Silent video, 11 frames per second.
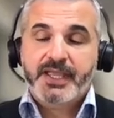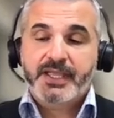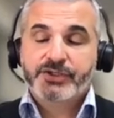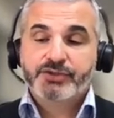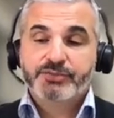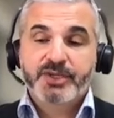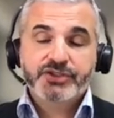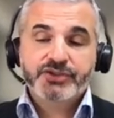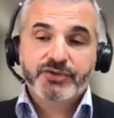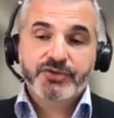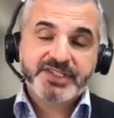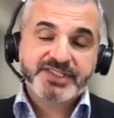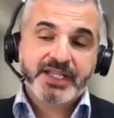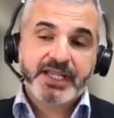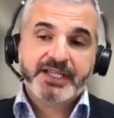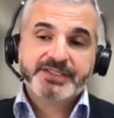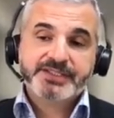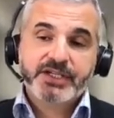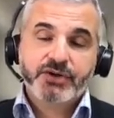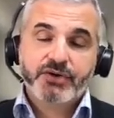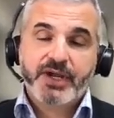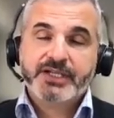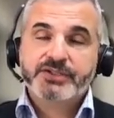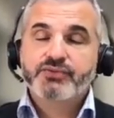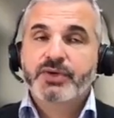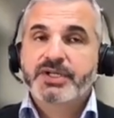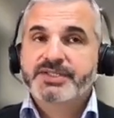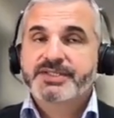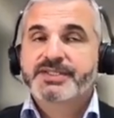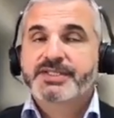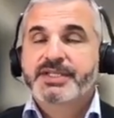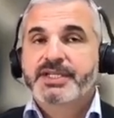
And to make sure we are selecting the correct ones,